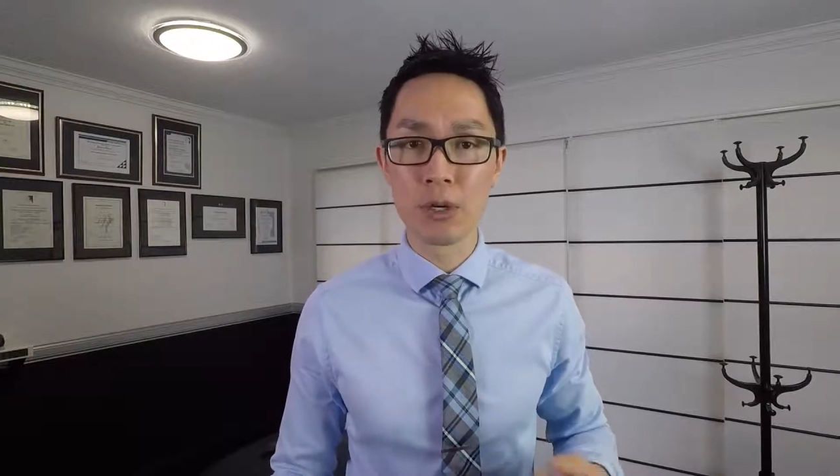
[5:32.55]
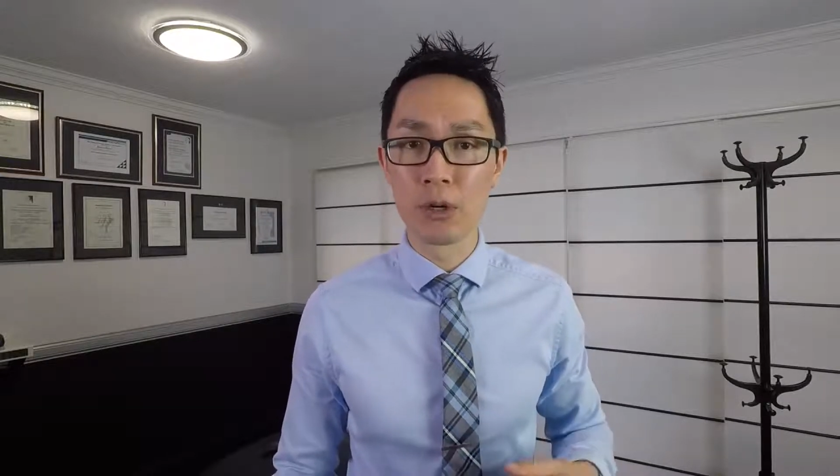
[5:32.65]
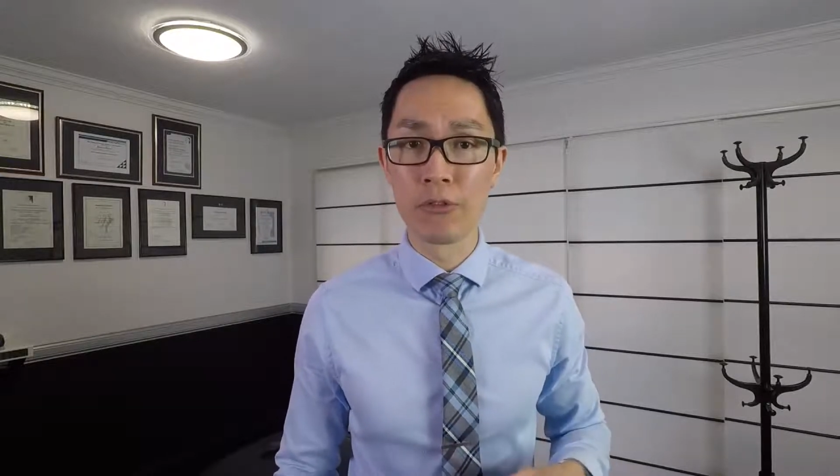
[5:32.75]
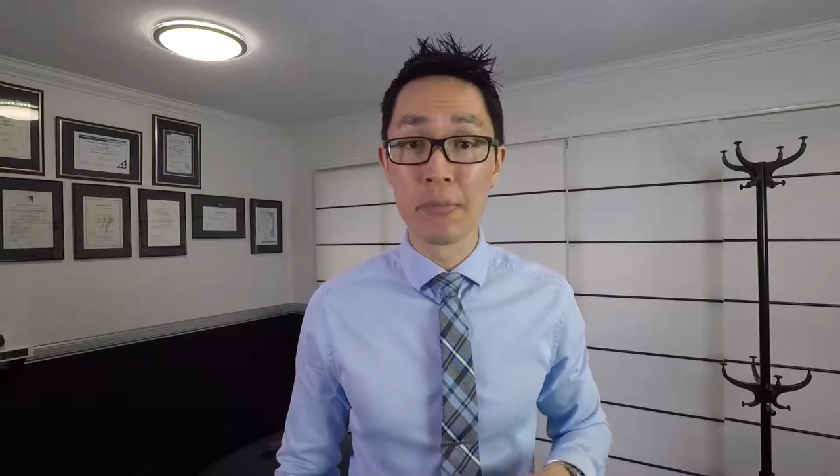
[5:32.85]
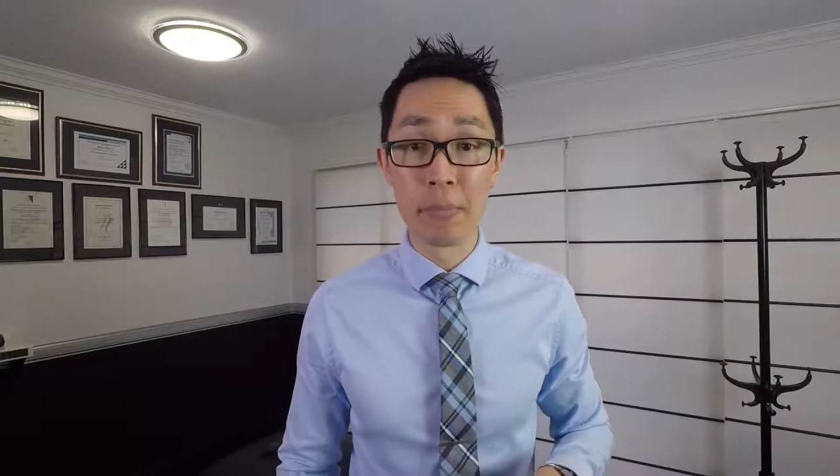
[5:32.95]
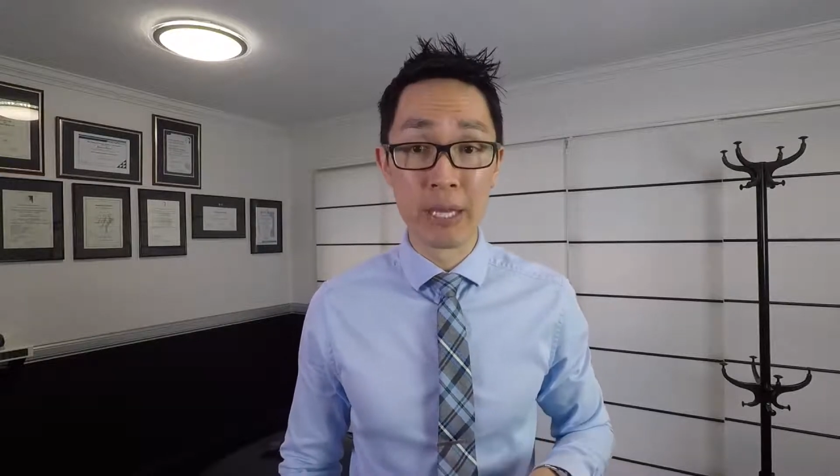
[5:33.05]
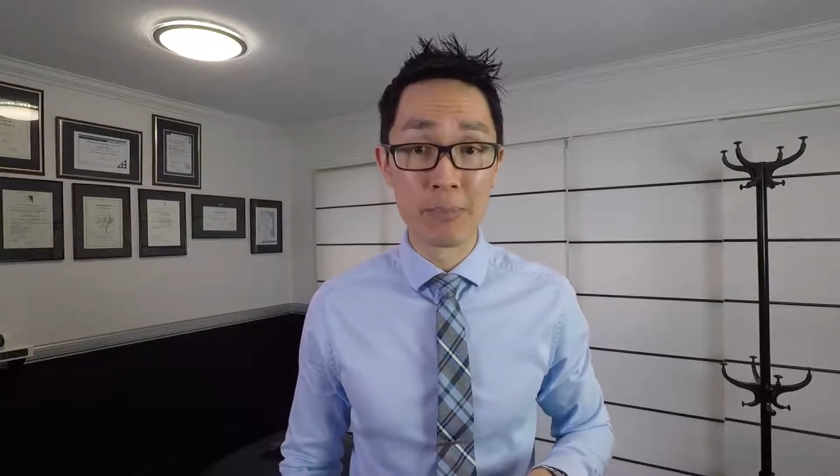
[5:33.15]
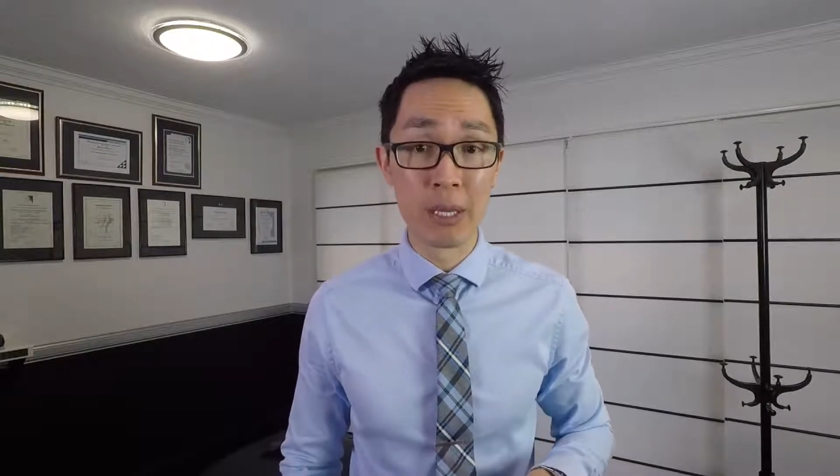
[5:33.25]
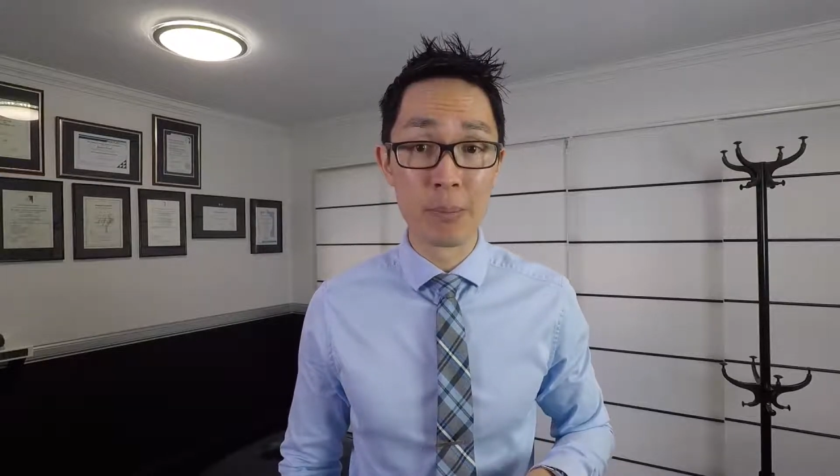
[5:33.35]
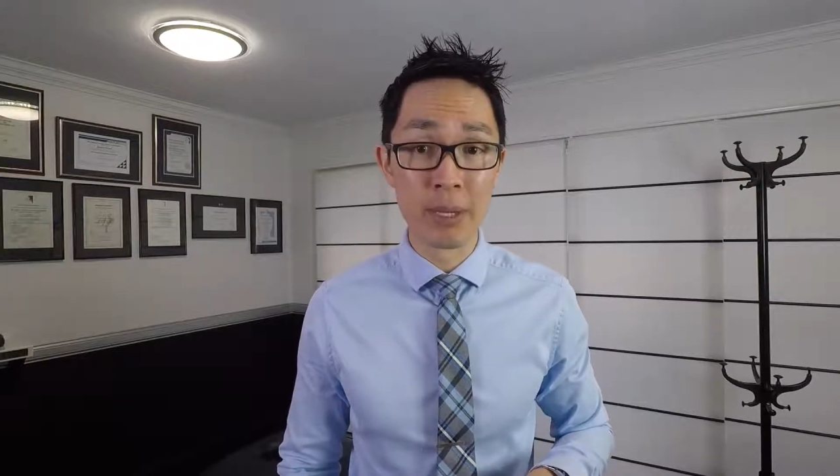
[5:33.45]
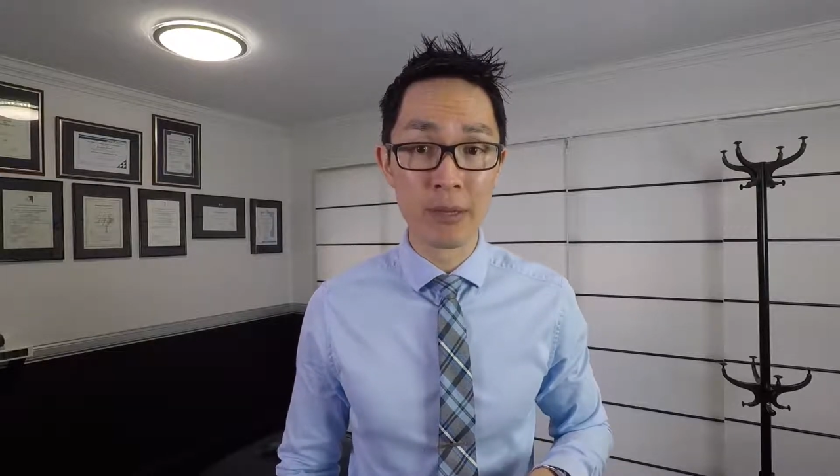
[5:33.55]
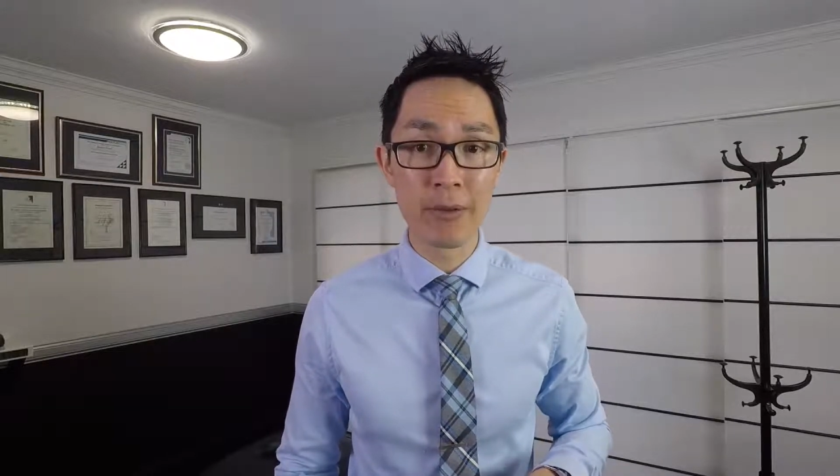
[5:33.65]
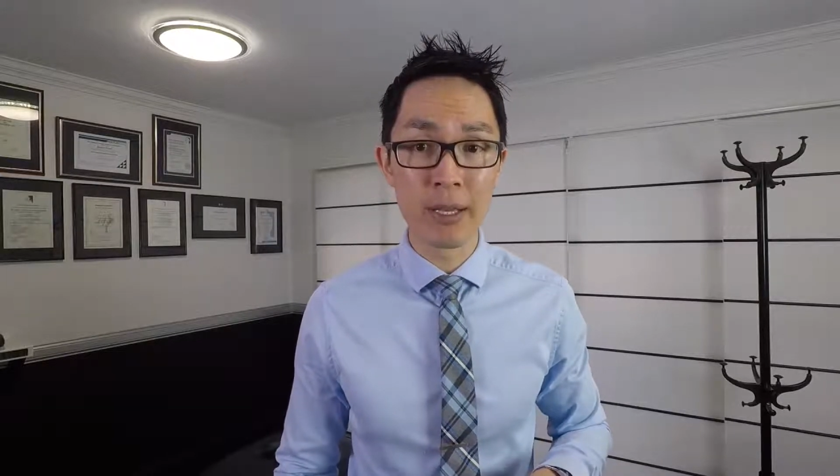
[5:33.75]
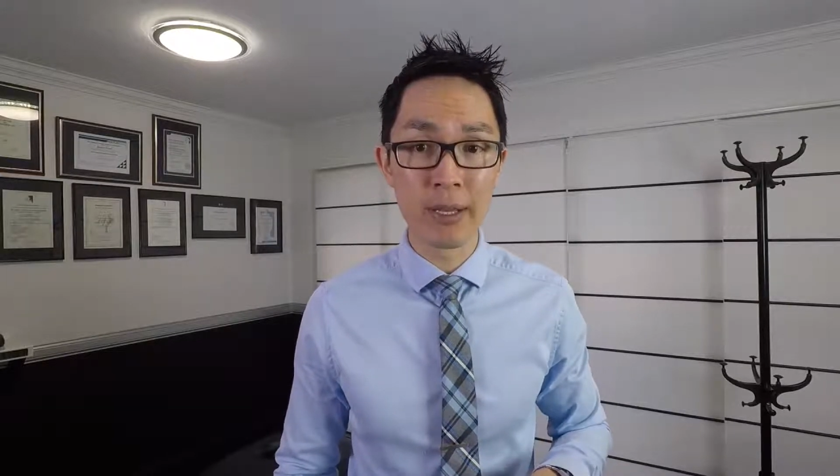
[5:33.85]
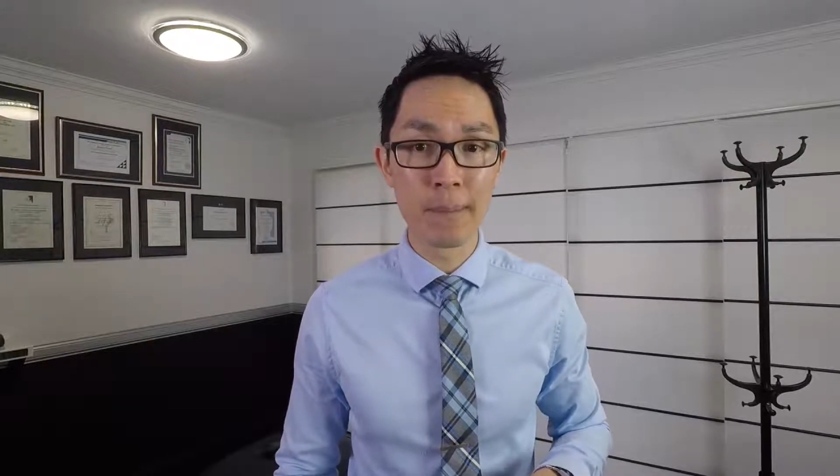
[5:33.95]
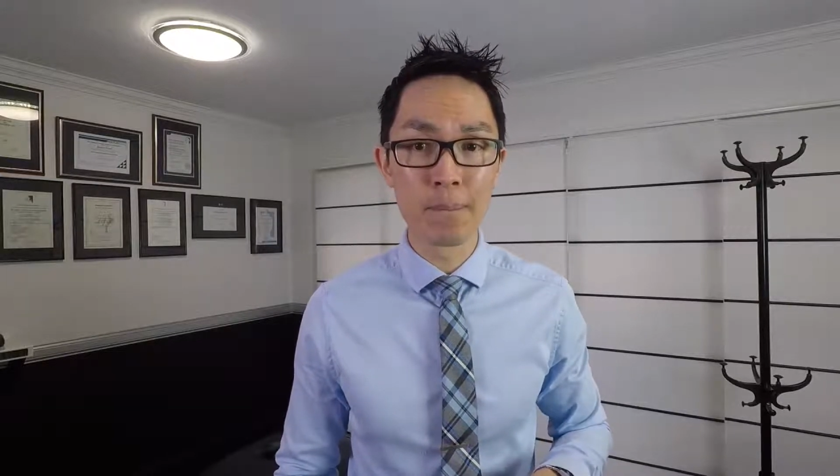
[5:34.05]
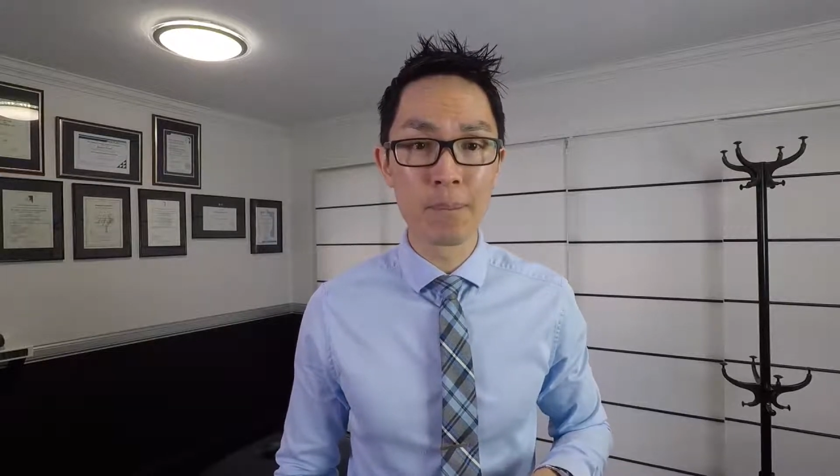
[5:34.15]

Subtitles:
of BPPV,